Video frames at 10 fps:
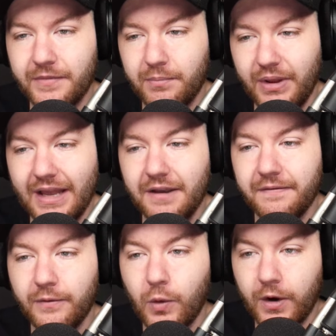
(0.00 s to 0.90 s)
playing
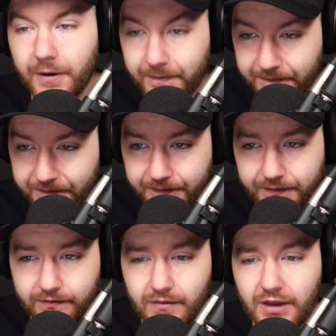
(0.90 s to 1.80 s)
for
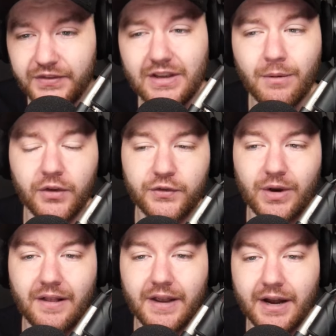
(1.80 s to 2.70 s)
Team
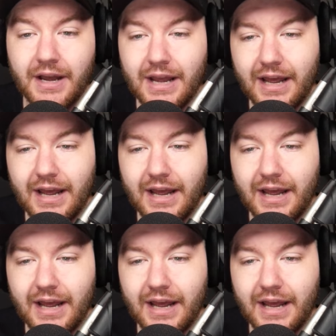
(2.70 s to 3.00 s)
Australia.